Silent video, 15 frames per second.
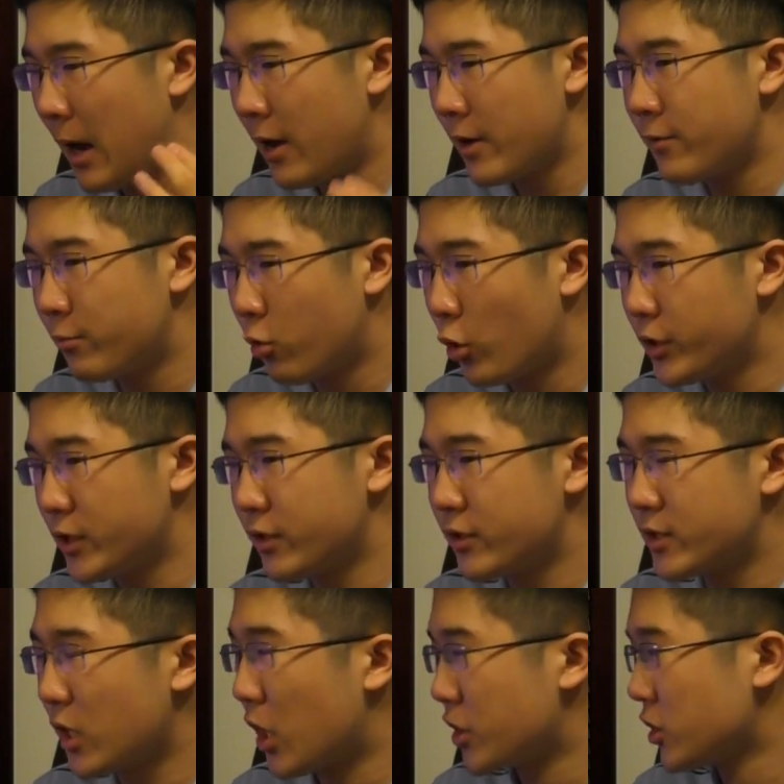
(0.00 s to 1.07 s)
important
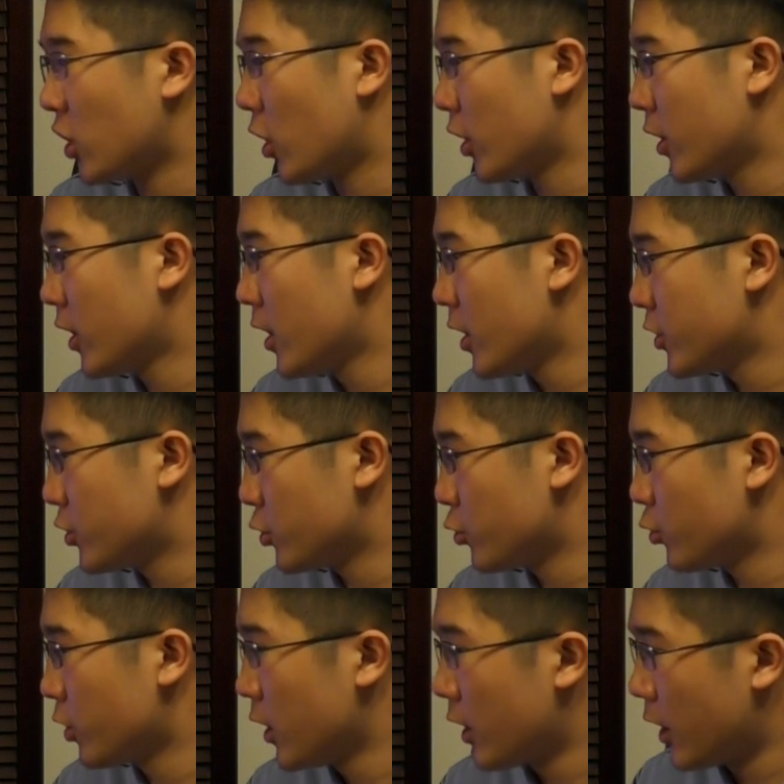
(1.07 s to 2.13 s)
stocks are
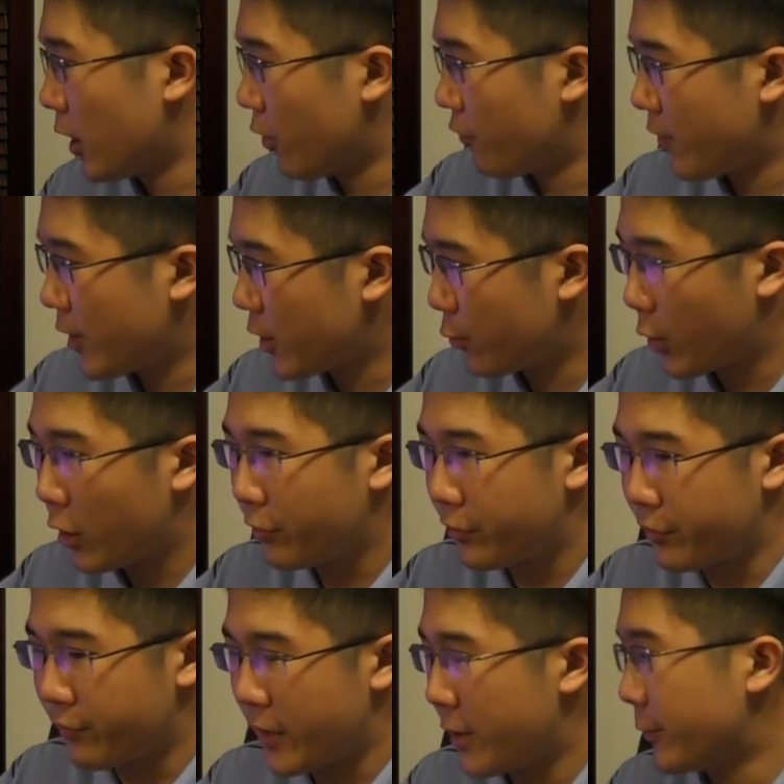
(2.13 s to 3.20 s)
to very
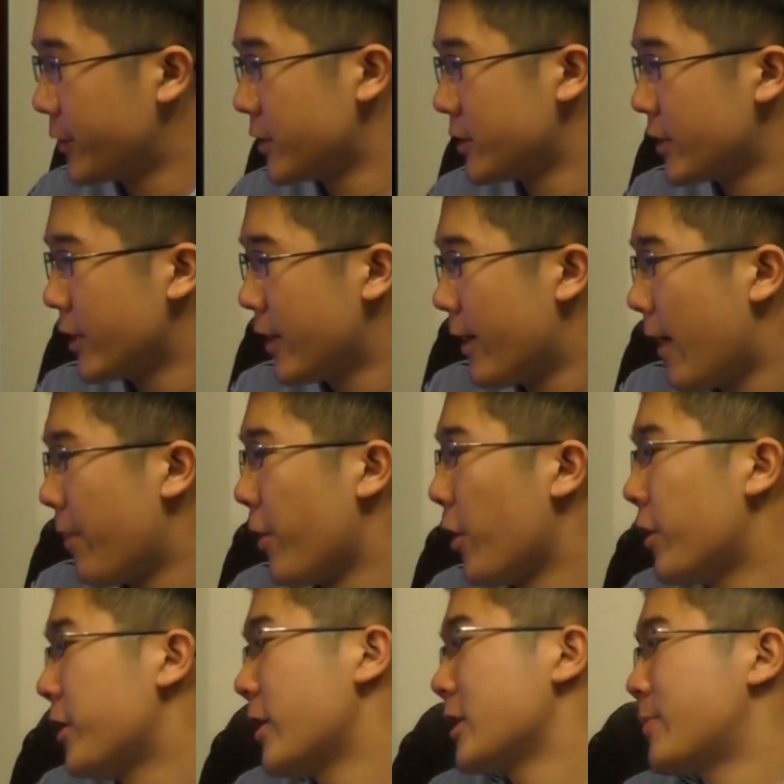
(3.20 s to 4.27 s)
wealthy families. On the
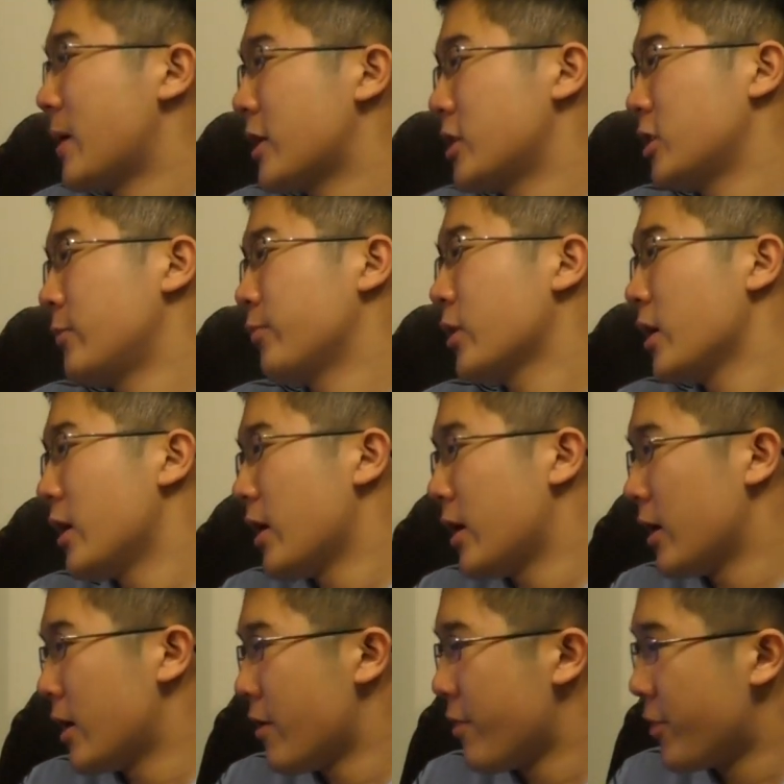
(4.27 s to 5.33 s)
other end of the spectrum,
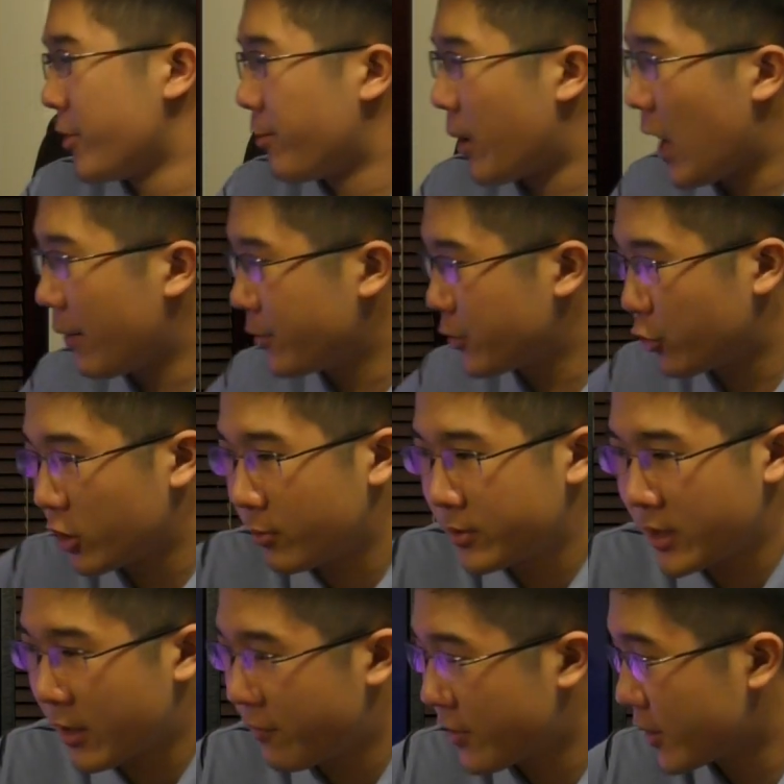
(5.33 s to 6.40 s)
in the bottom
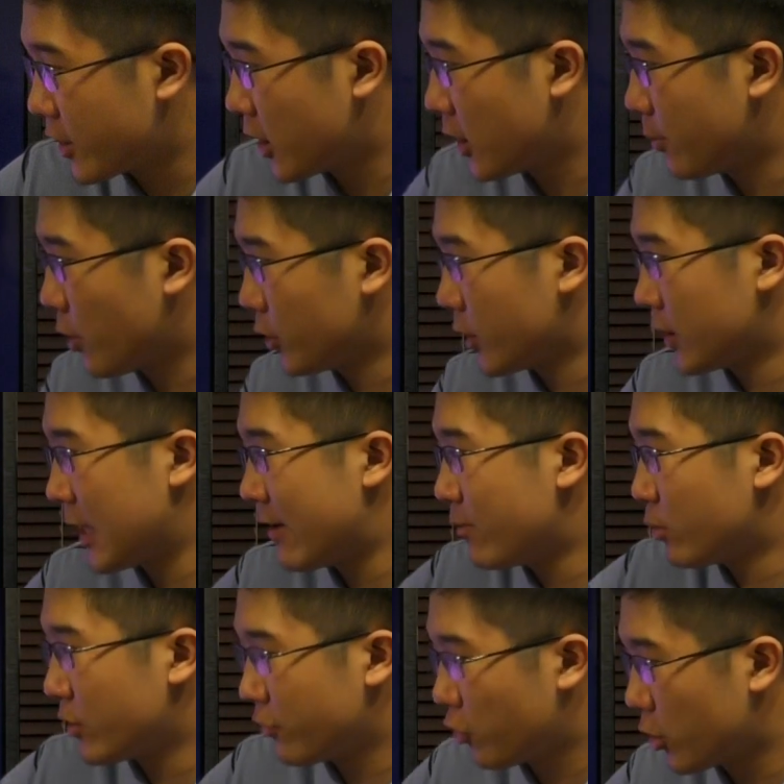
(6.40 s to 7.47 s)
20% of income, only
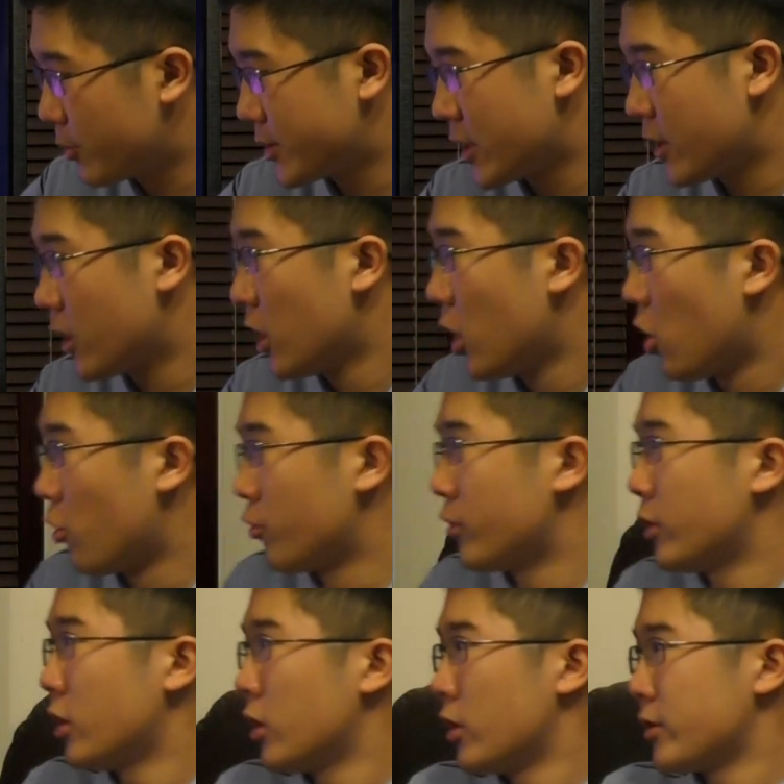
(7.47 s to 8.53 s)
11.4%
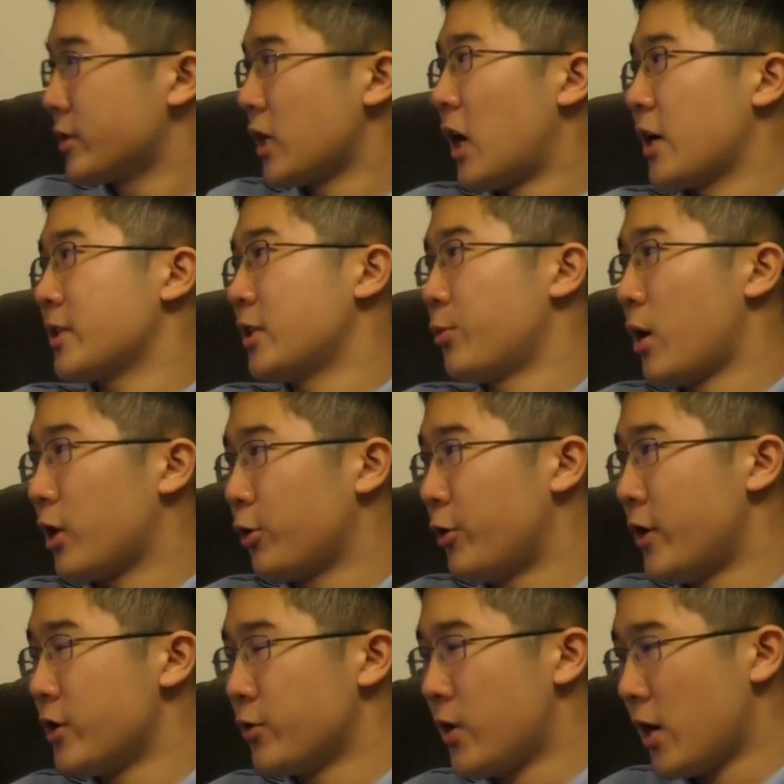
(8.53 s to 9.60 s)
own stocks directly or
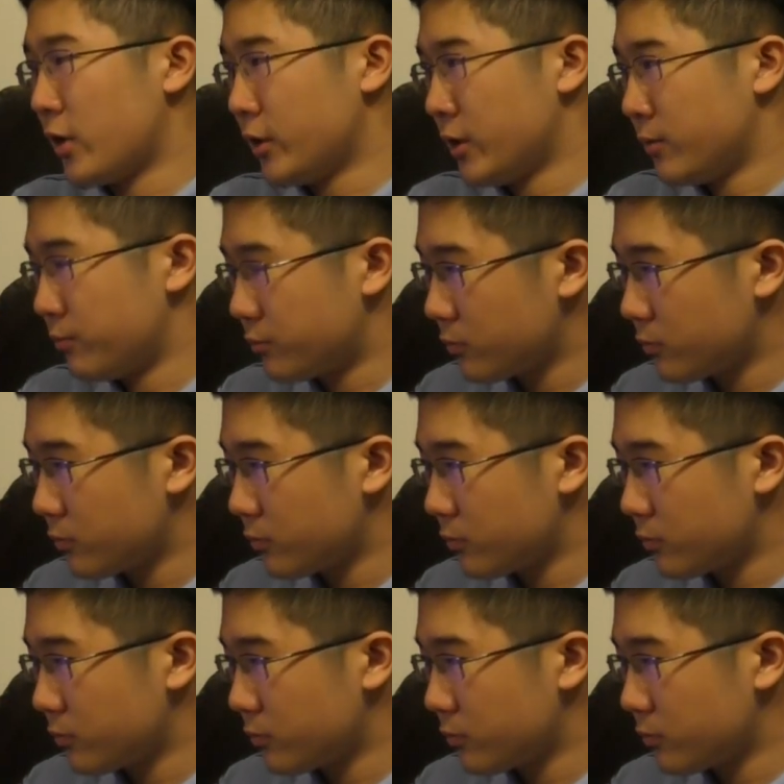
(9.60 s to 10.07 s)
indirectly,